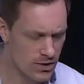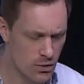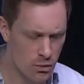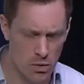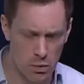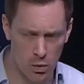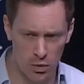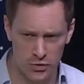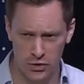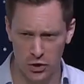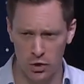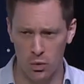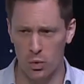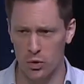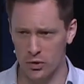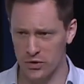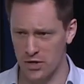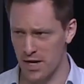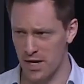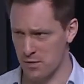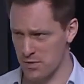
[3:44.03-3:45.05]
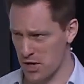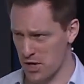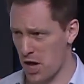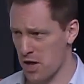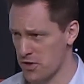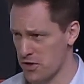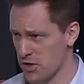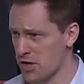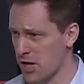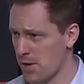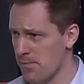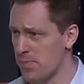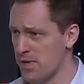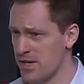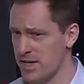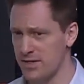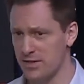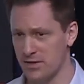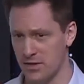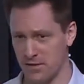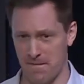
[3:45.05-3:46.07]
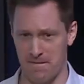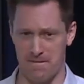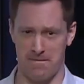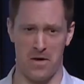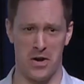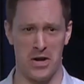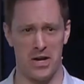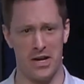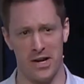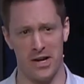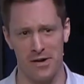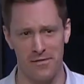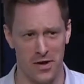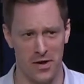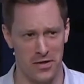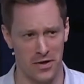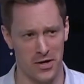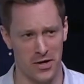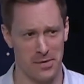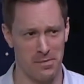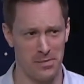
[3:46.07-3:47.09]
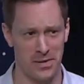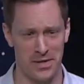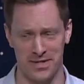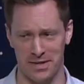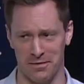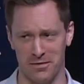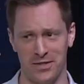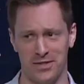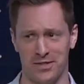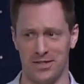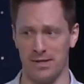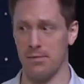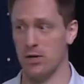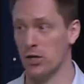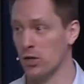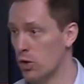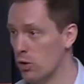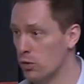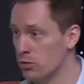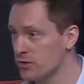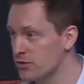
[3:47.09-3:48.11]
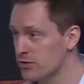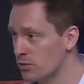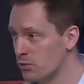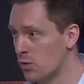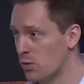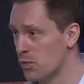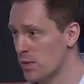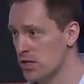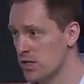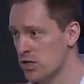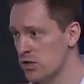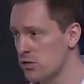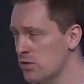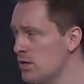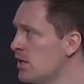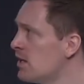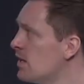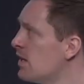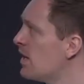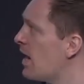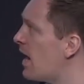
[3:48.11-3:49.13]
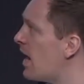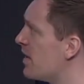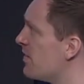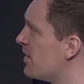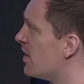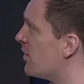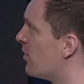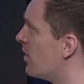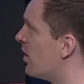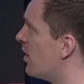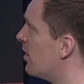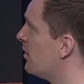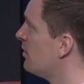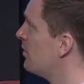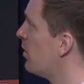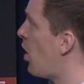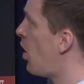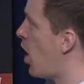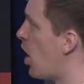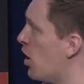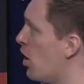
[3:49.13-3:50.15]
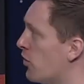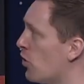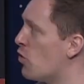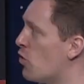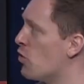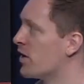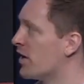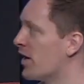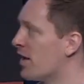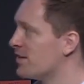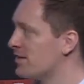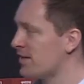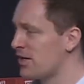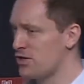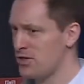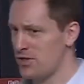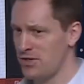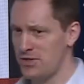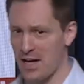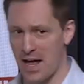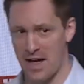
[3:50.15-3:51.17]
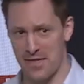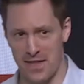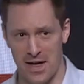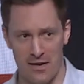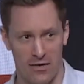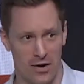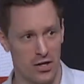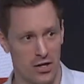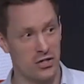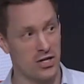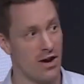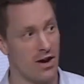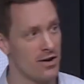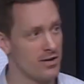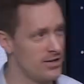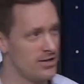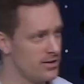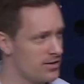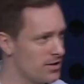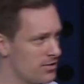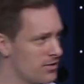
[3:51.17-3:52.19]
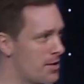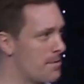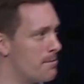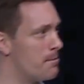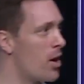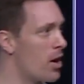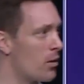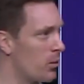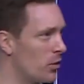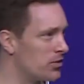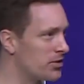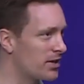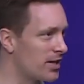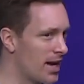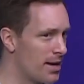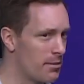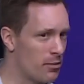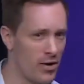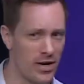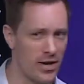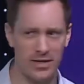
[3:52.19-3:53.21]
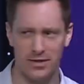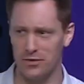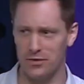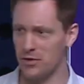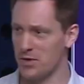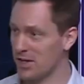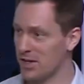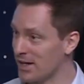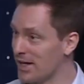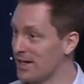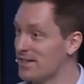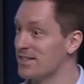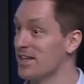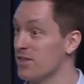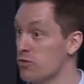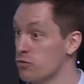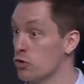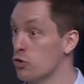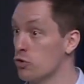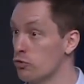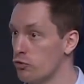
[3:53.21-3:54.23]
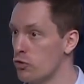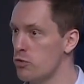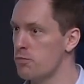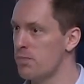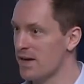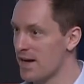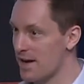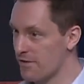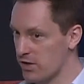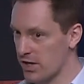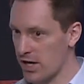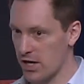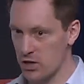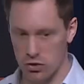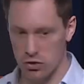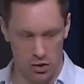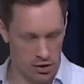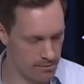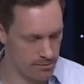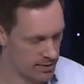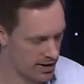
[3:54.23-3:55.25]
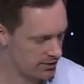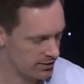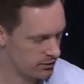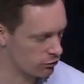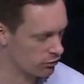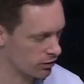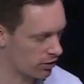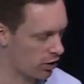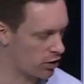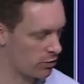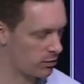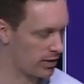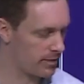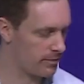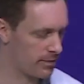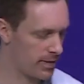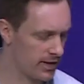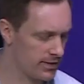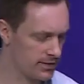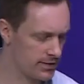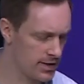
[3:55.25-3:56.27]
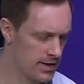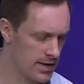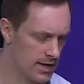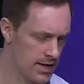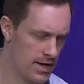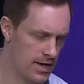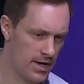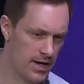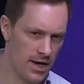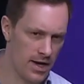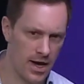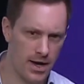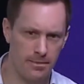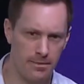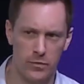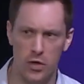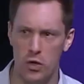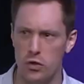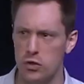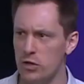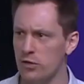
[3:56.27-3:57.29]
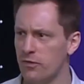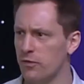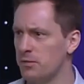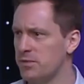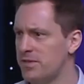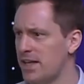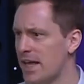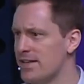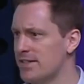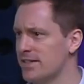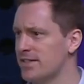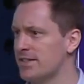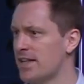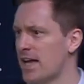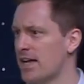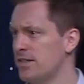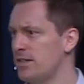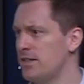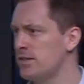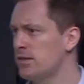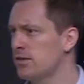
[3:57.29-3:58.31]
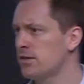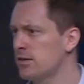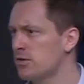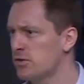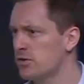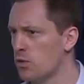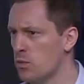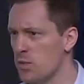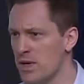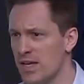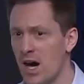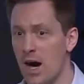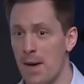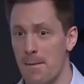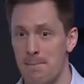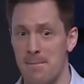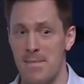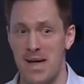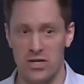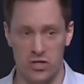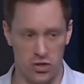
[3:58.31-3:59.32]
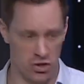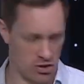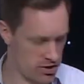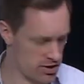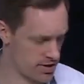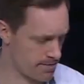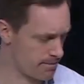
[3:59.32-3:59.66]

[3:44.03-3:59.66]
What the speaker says: We want to coordinate with other companies because, funnily enough, other companies have similar goals than what we do. And there are other organizations and there are charities that might want to collaborate so they can get together as a group and have a national impact or a global impact. No uniform data standard, so we can't measure the